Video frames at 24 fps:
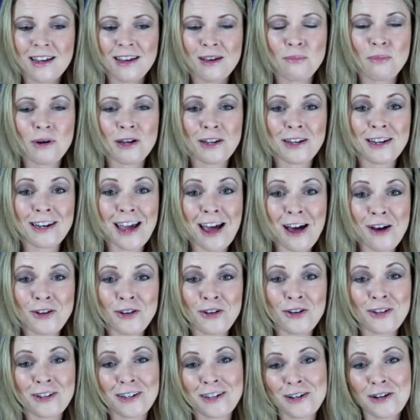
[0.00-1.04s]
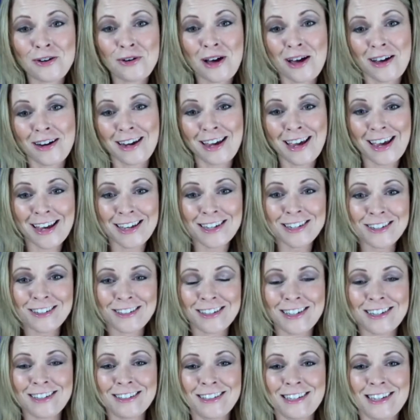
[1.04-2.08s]
But now you're going to know how to handle
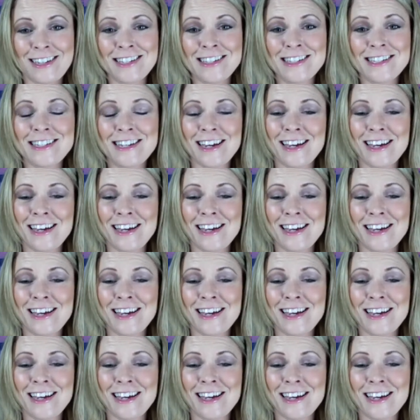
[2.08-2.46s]
it at least,